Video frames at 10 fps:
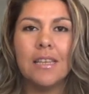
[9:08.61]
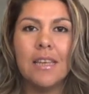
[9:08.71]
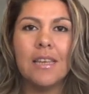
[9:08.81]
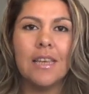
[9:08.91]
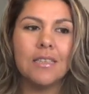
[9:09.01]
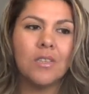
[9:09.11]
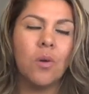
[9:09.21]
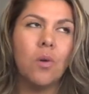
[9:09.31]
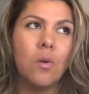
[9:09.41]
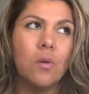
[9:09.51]
it gets
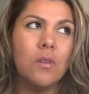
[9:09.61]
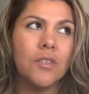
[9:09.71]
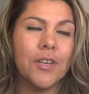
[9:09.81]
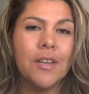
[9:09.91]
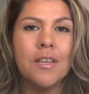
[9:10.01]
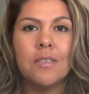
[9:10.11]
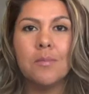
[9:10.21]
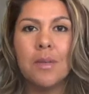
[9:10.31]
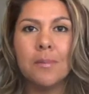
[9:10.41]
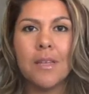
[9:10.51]
cold, or
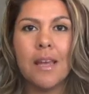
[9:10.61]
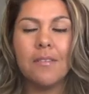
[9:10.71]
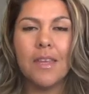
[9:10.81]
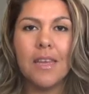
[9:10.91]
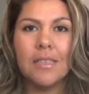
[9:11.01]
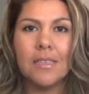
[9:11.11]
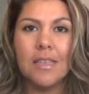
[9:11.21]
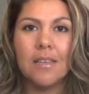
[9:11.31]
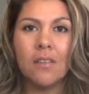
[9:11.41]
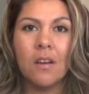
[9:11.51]
sometimes I have the
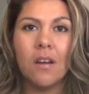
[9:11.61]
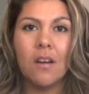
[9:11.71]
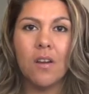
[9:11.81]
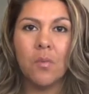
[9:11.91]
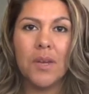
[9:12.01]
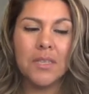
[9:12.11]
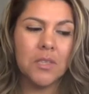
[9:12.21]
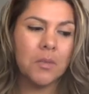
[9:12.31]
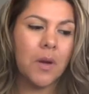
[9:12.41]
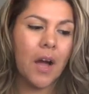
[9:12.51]
AC in the car on way
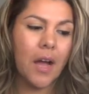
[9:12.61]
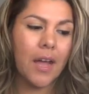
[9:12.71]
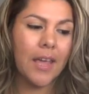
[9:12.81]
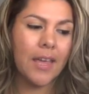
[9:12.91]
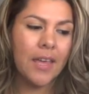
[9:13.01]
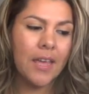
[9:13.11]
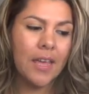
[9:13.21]
too high,